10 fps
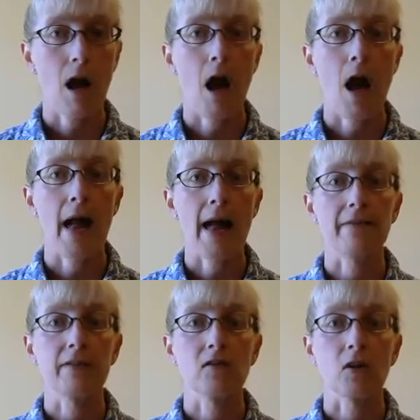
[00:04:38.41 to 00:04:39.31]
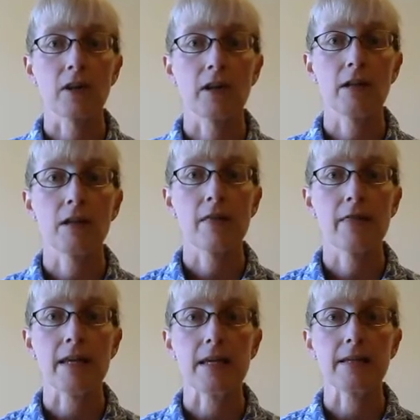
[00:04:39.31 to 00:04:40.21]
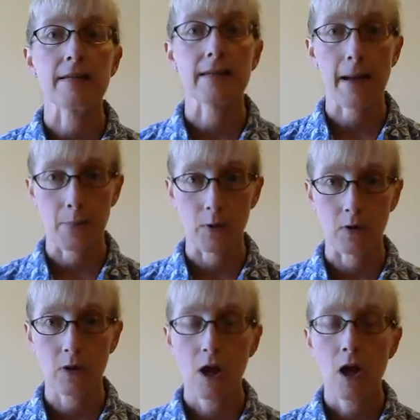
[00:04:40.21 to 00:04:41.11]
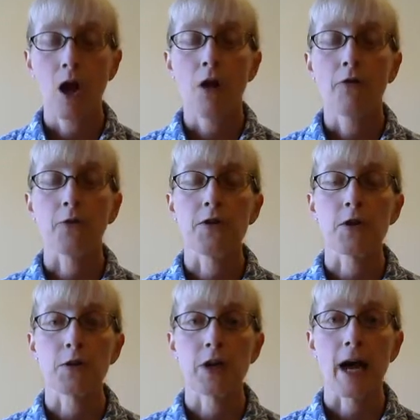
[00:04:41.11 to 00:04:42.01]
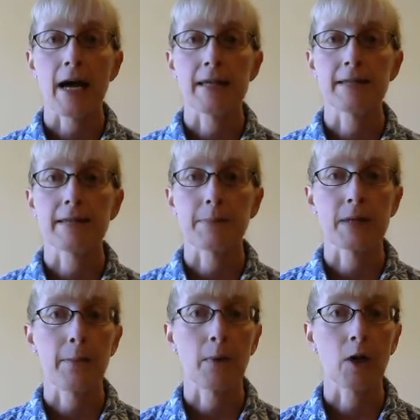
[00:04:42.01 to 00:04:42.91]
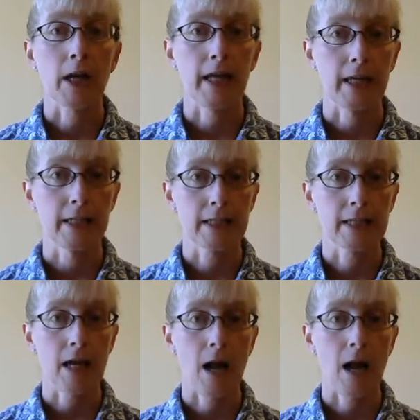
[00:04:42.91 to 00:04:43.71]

I have started the sample for the Yarn Guys September kit.